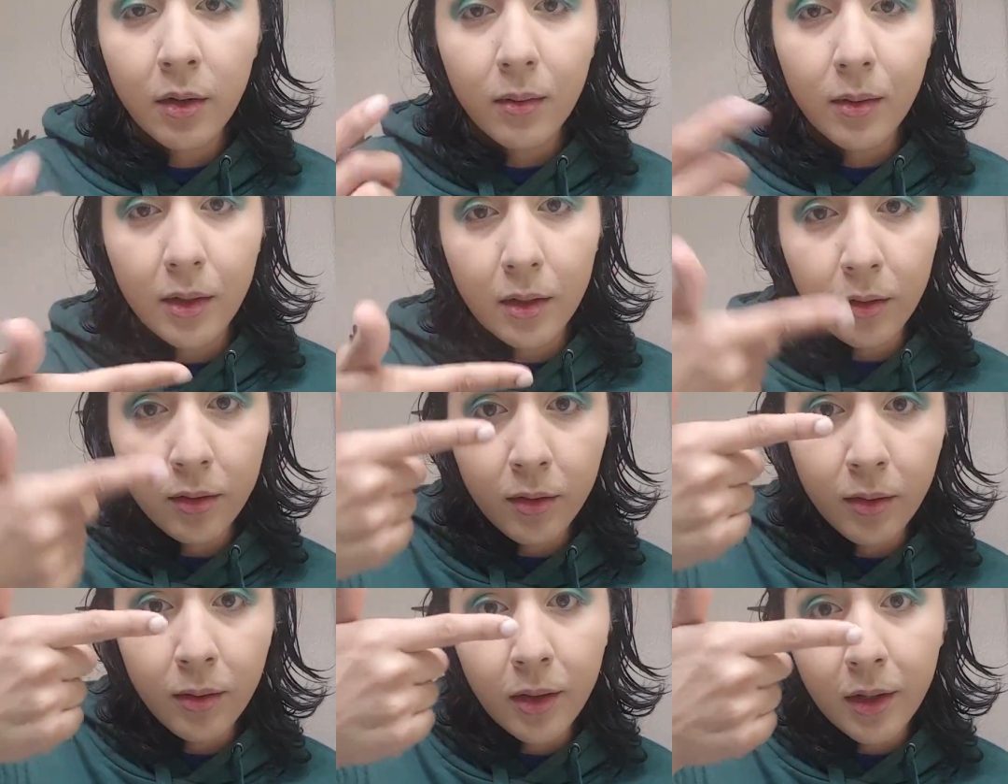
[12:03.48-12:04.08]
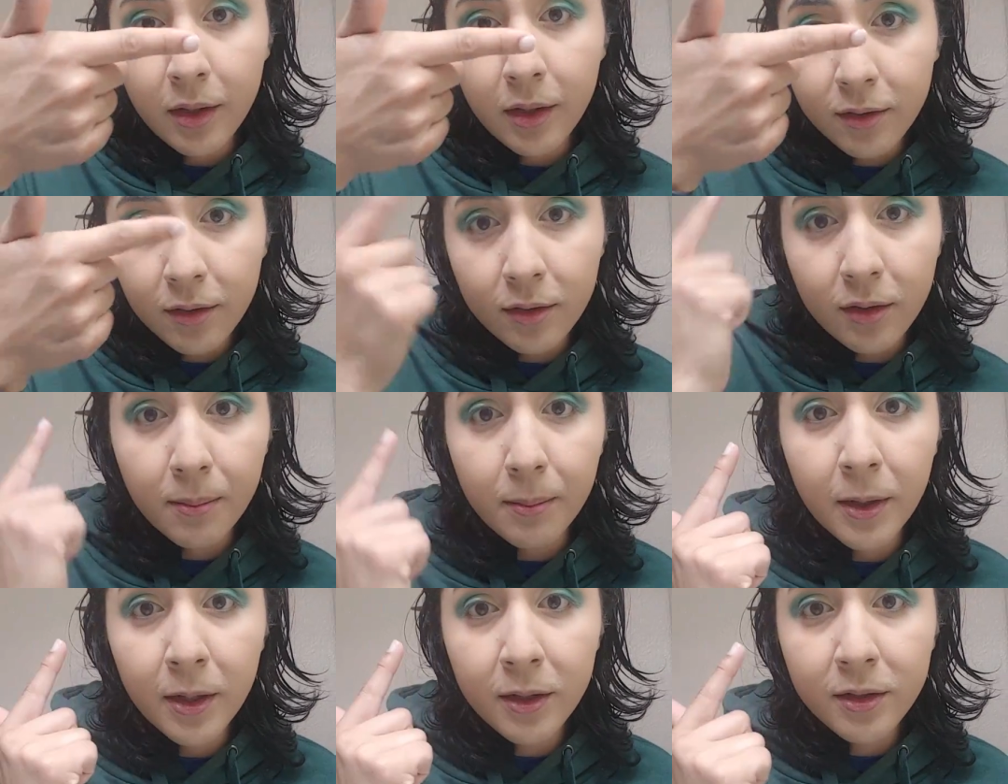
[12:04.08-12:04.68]
What you do then is
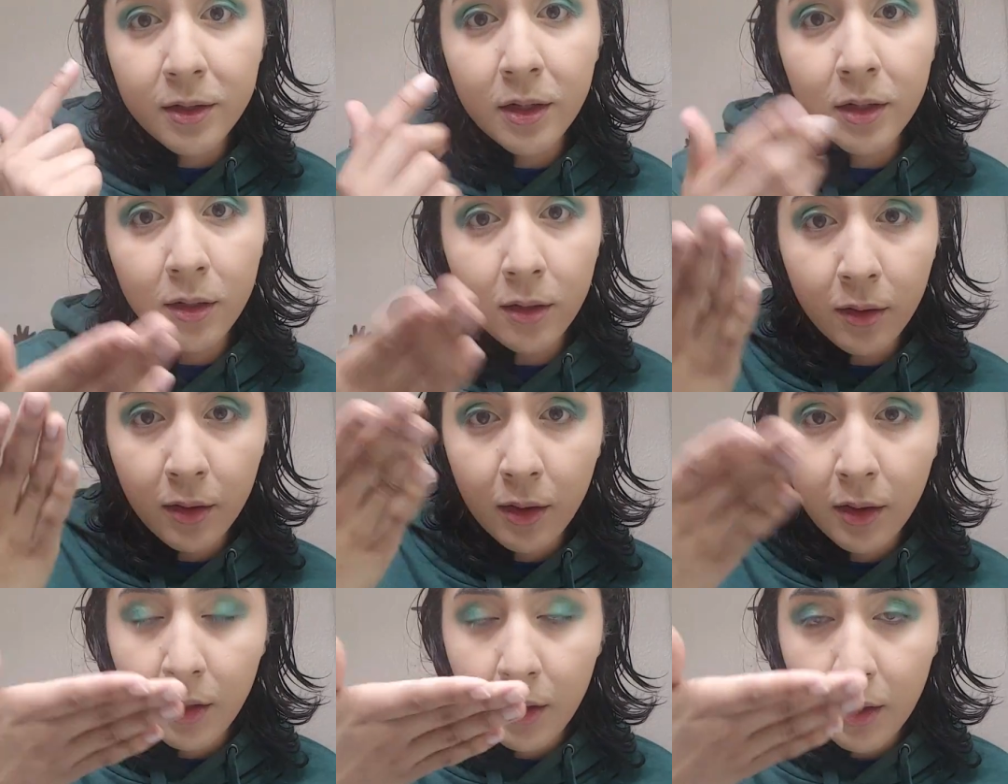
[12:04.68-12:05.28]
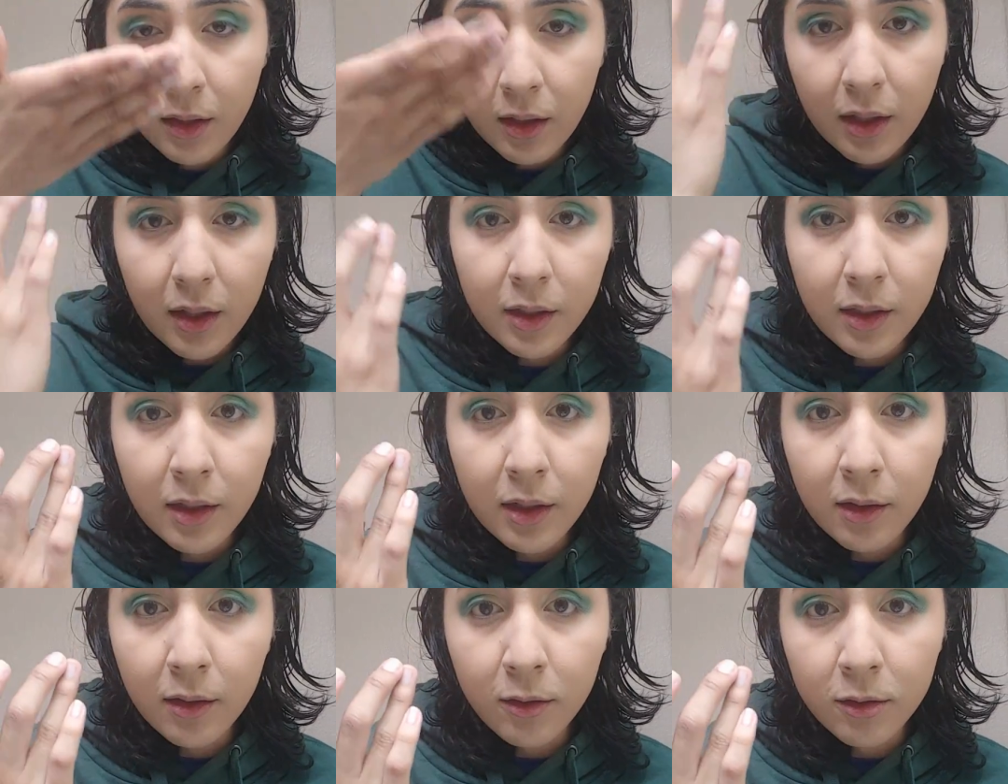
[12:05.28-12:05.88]
just a base color, and
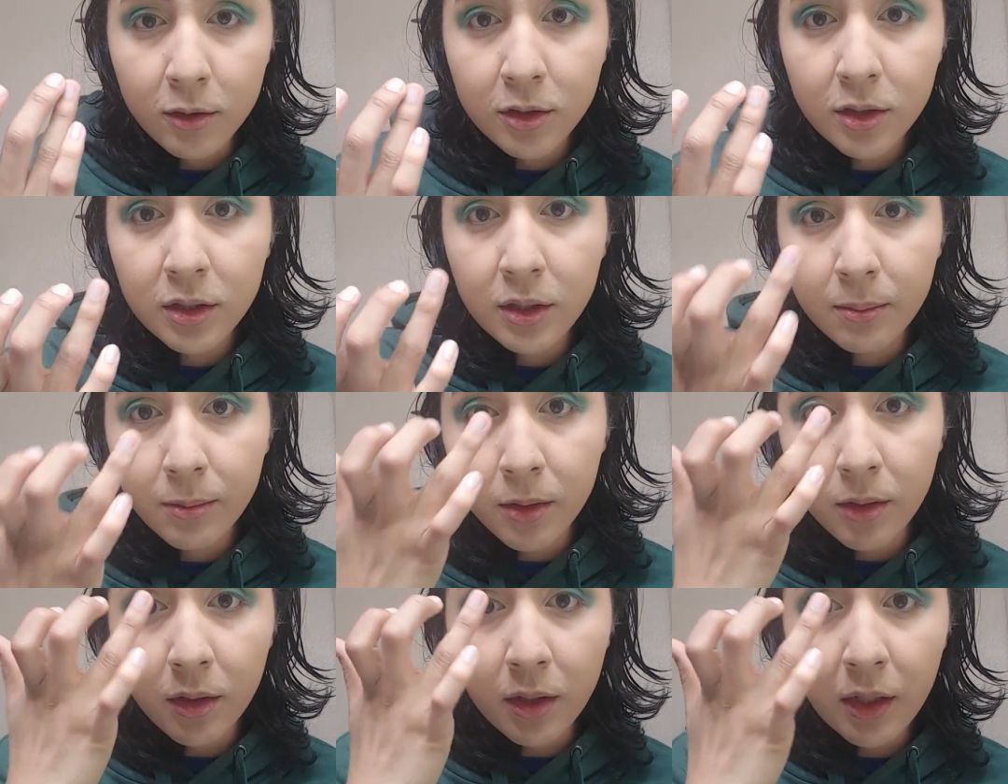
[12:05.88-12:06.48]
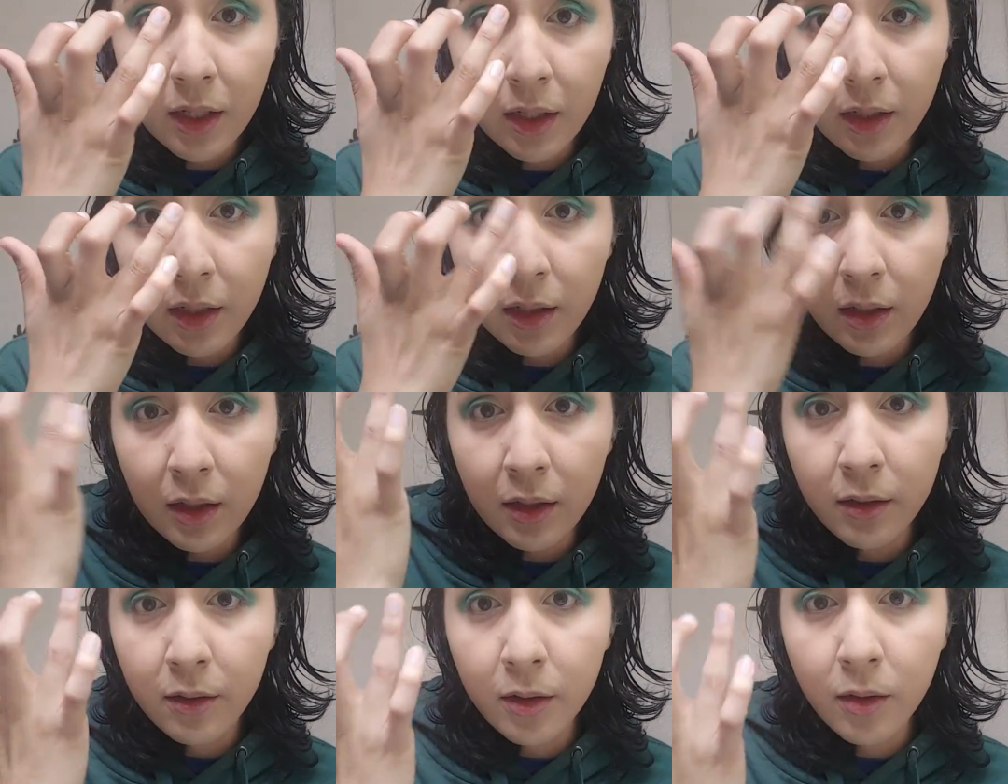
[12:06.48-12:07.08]
then a little shimmer on the
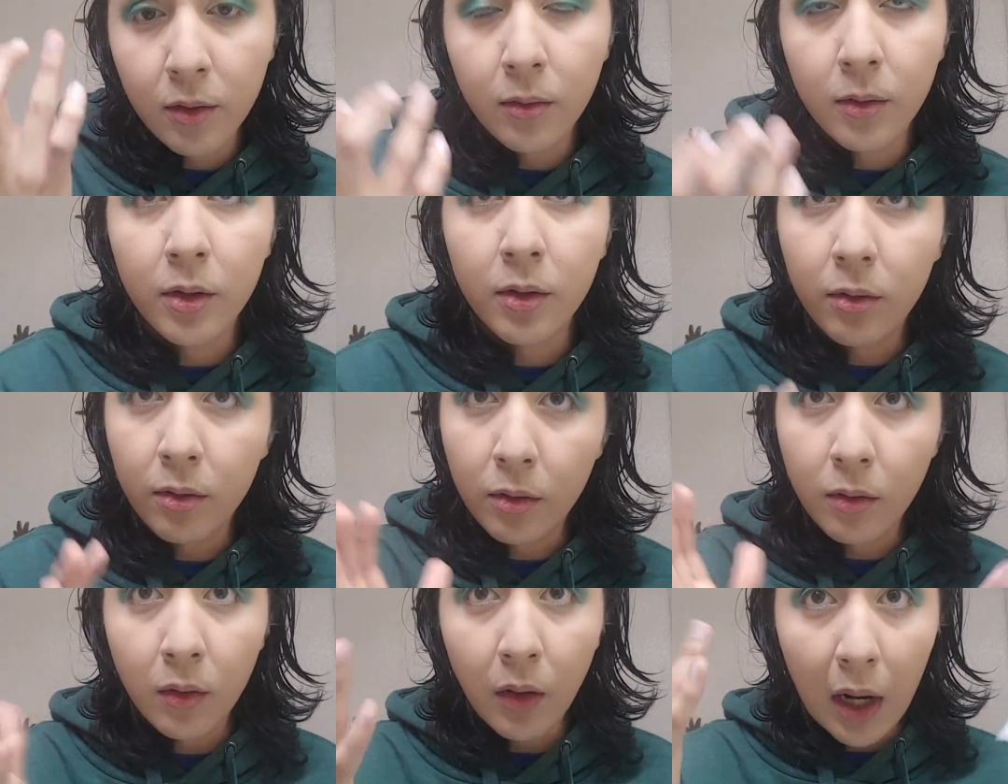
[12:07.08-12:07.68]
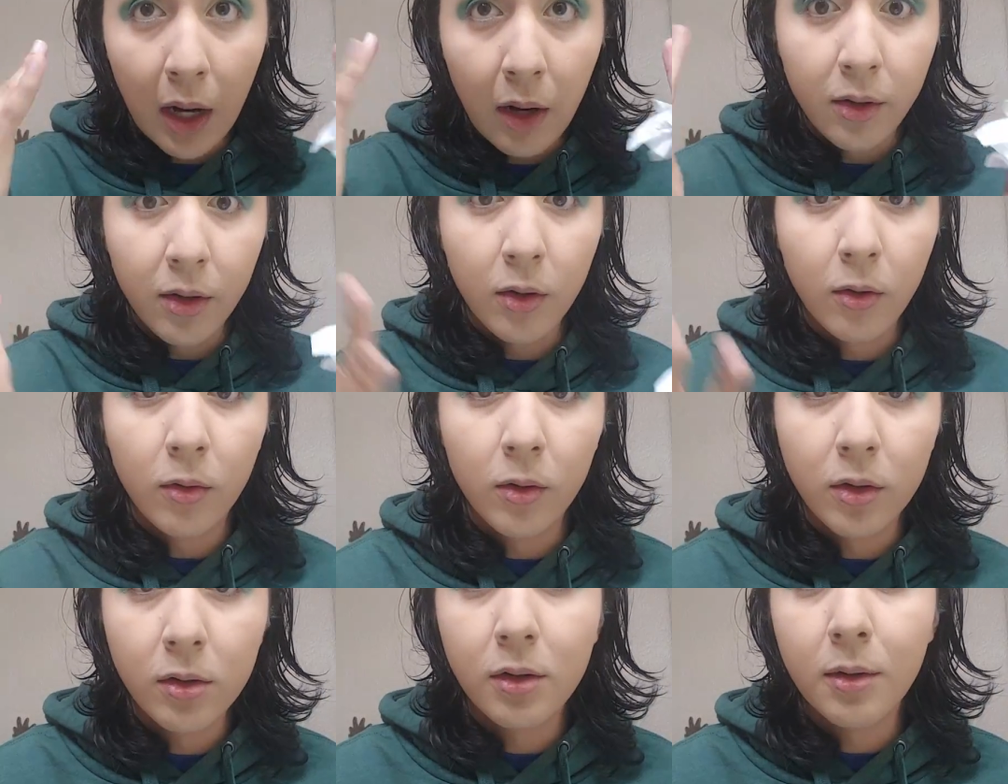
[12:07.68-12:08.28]
inner corner or outer
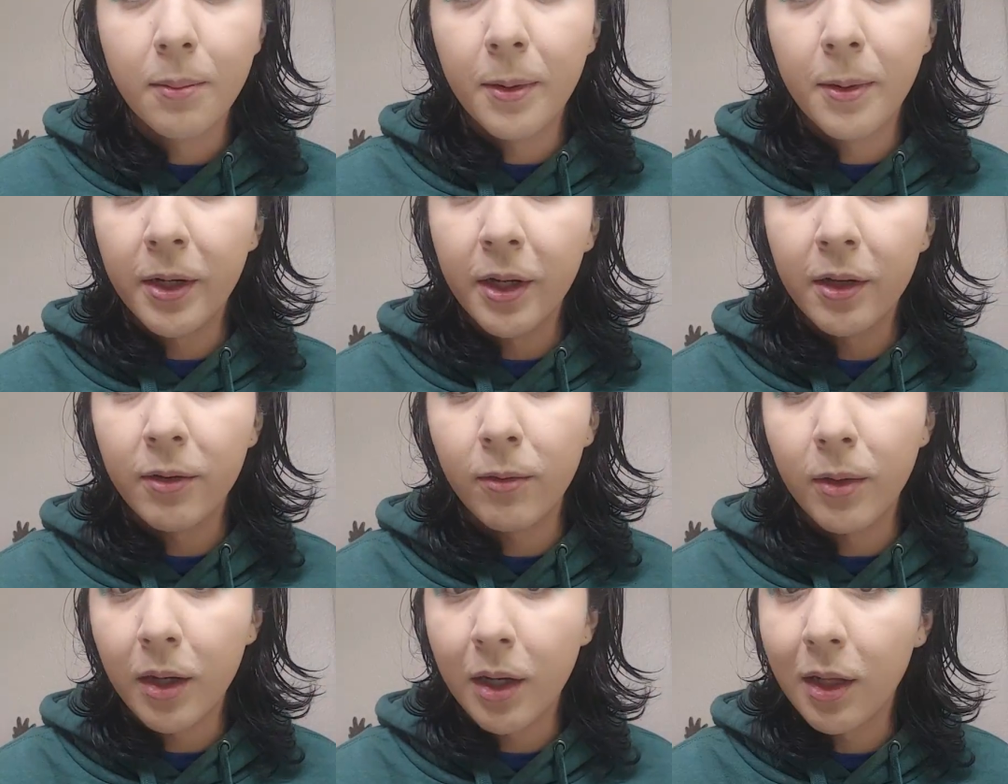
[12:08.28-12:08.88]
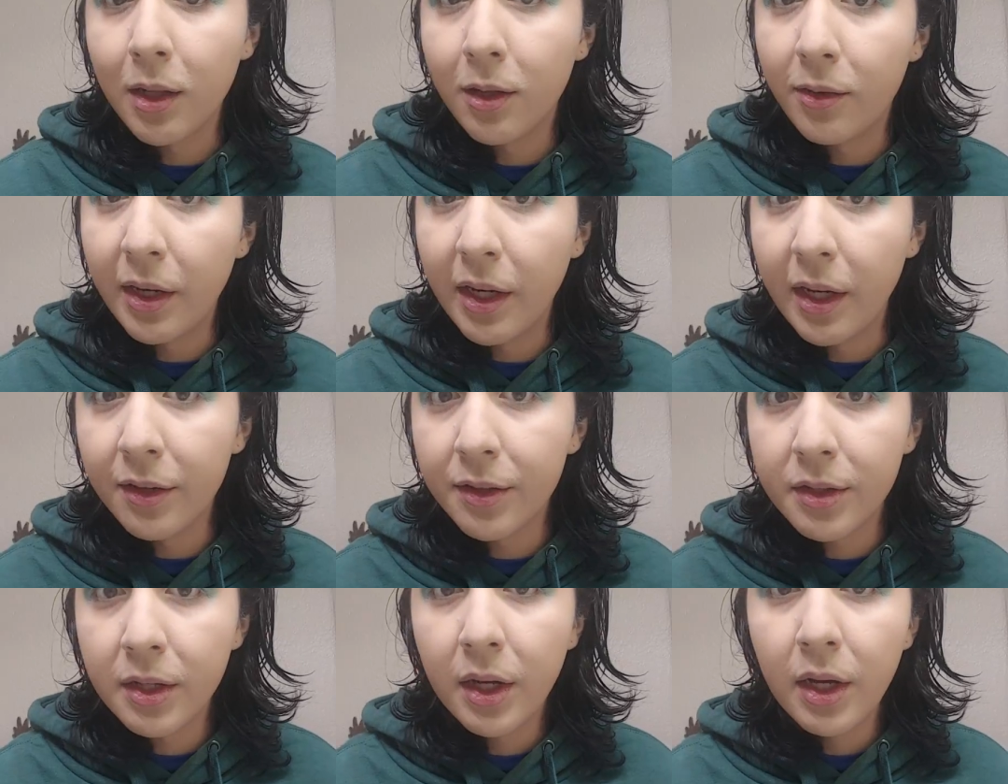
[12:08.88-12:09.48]
corner, depending on what color it
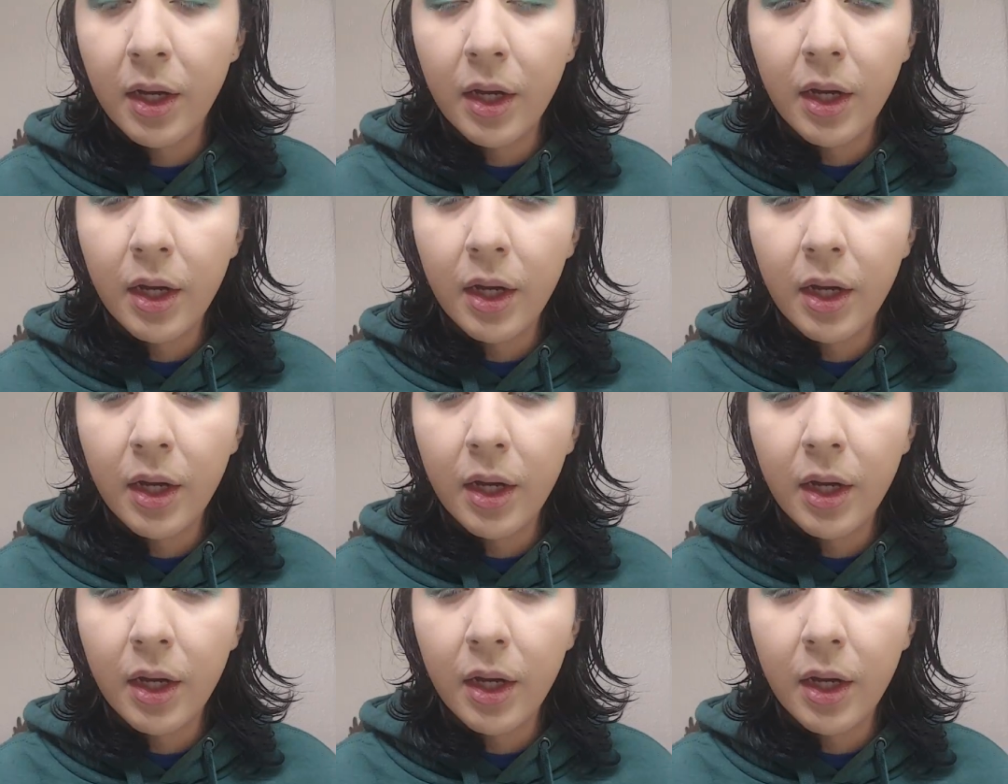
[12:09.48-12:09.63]
is.